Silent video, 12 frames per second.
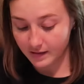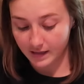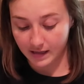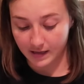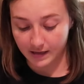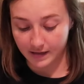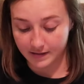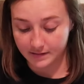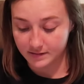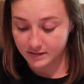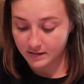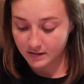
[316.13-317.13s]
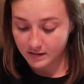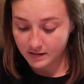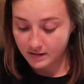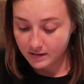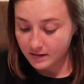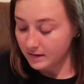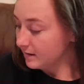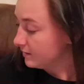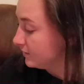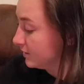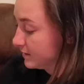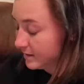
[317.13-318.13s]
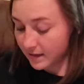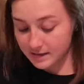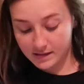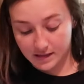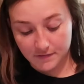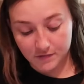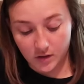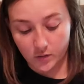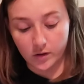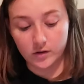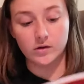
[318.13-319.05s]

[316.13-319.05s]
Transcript: And just like to give you a